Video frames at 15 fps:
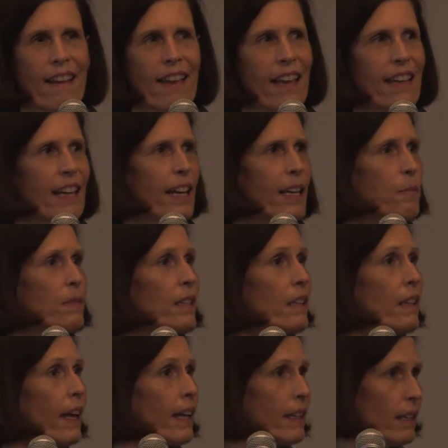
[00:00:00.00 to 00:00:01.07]
And I am
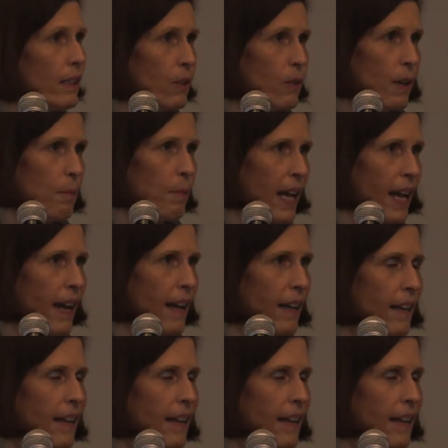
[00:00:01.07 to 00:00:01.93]
delighted you are back.